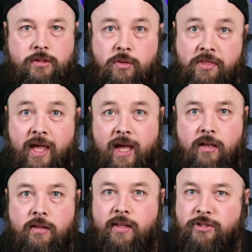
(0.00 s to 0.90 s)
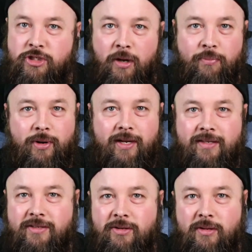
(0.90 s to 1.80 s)
So with that, let's jump right
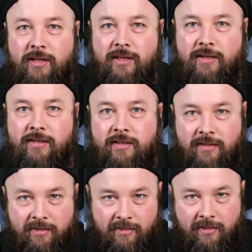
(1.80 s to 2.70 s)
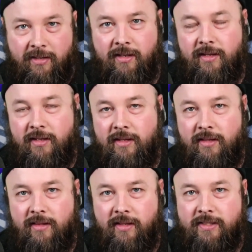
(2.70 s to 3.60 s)
into it and
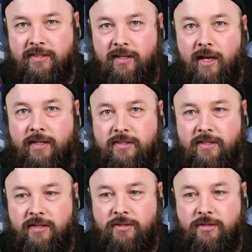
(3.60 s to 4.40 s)
let's see that